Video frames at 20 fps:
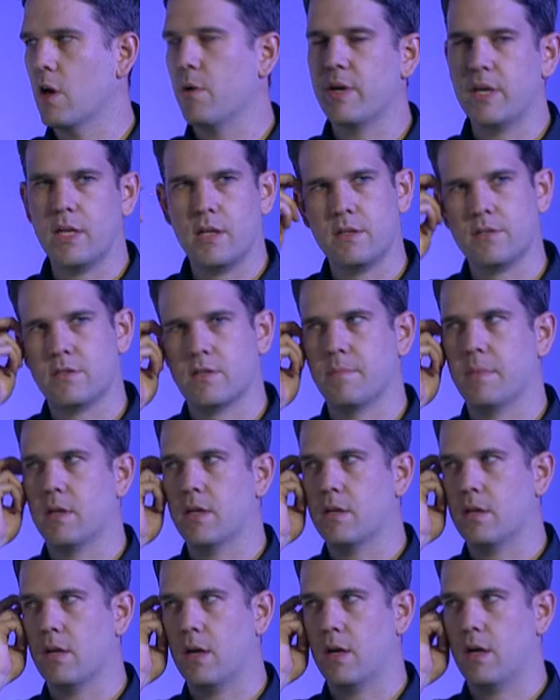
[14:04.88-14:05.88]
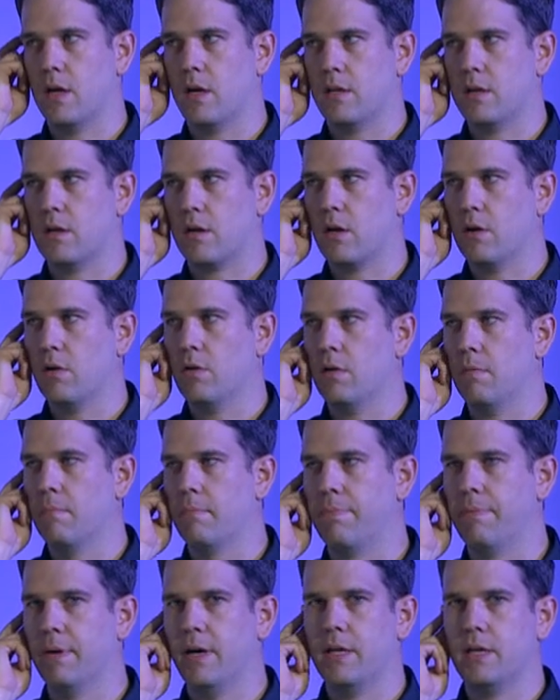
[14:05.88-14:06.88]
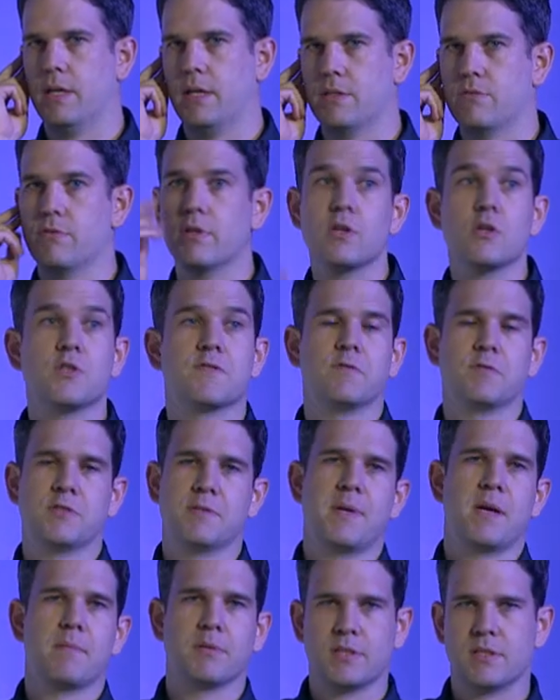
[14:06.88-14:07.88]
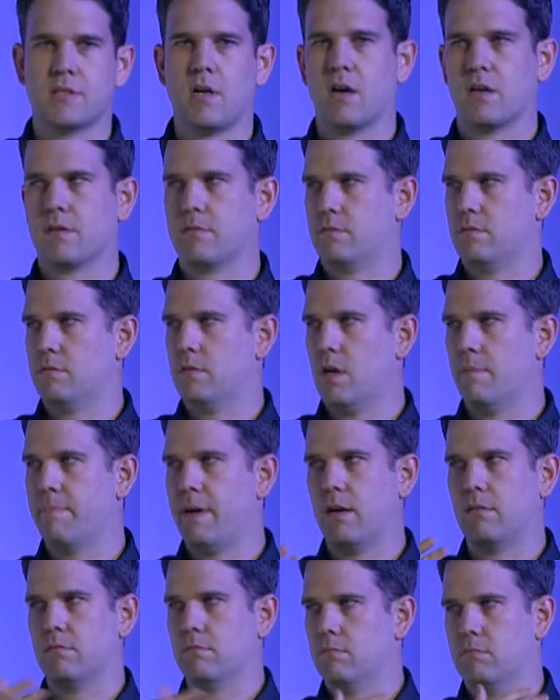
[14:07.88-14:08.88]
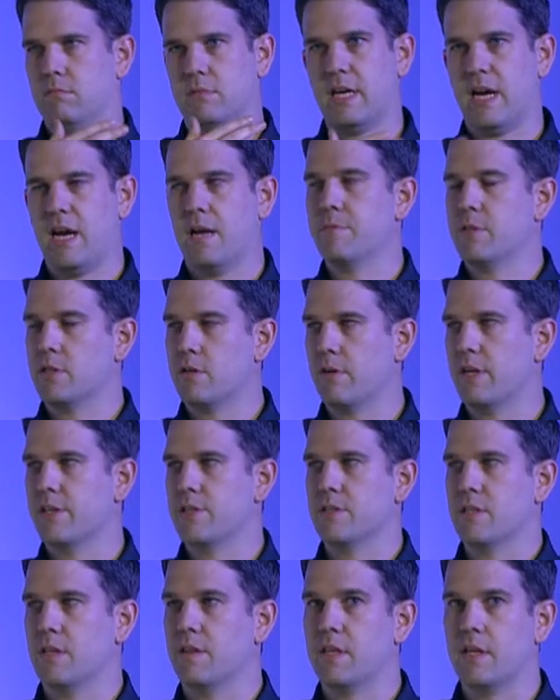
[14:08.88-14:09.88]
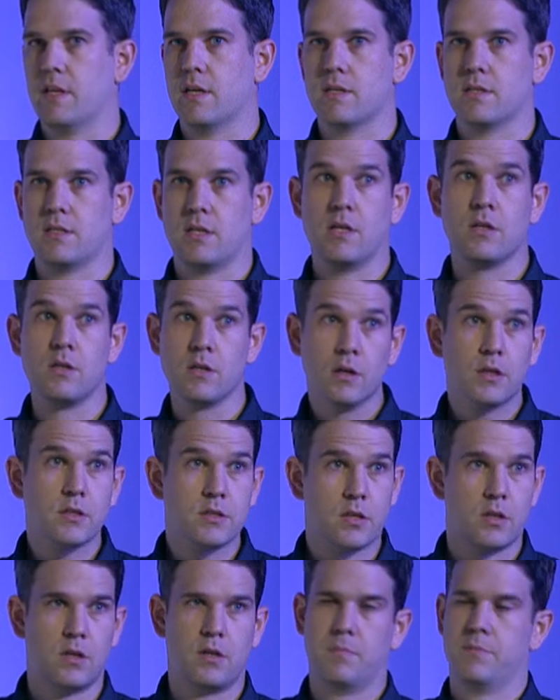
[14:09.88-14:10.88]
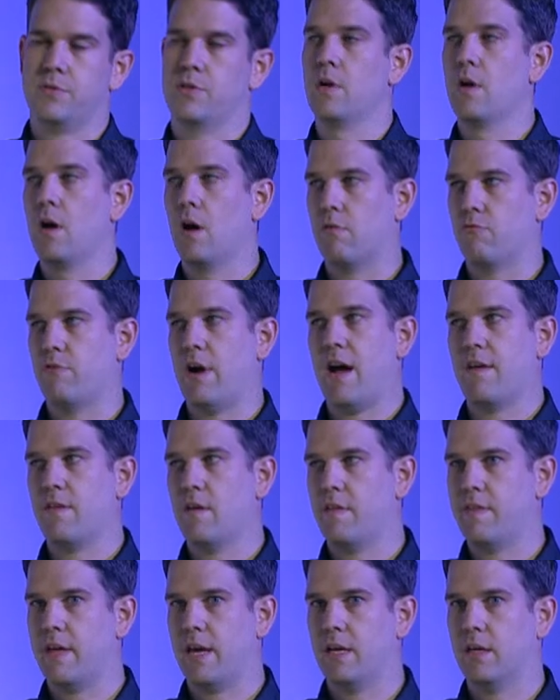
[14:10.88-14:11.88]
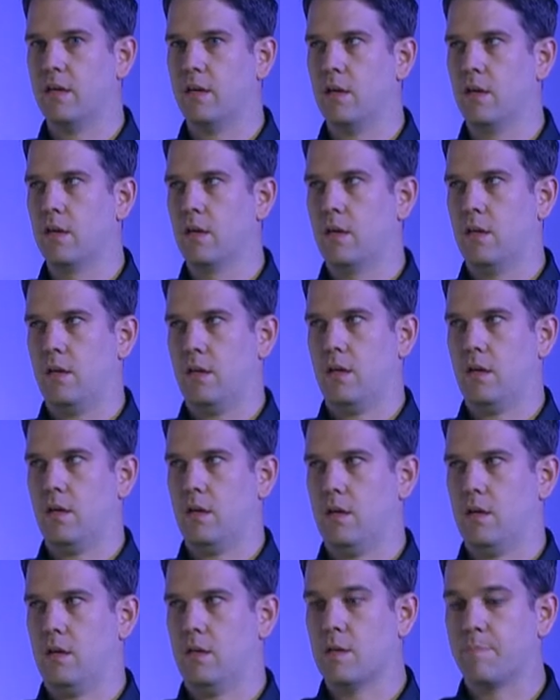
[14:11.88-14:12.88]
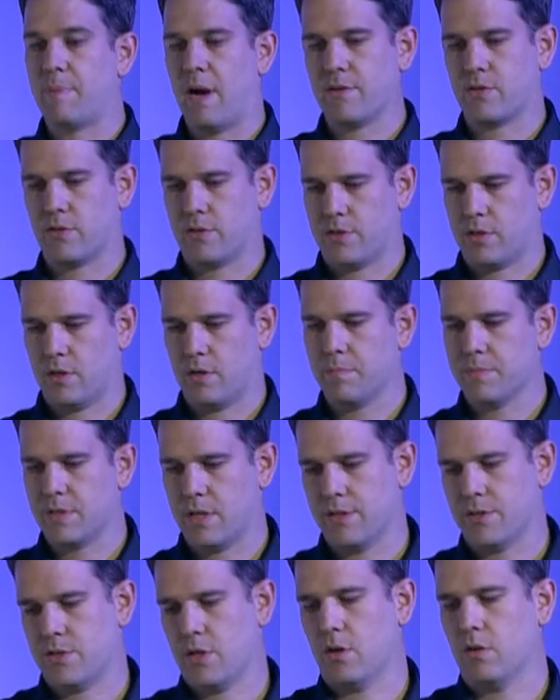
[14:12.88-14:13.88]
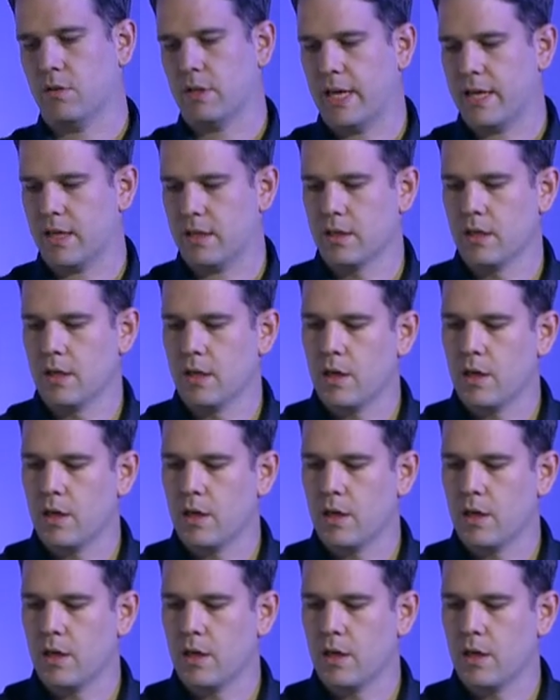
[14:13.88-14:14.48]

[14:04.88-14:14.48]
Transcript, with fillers: go in and instrument uh, your code, but it's really useful to be able to talk about times and durations and things in your terms rather than uh, the browser's terms. And so like,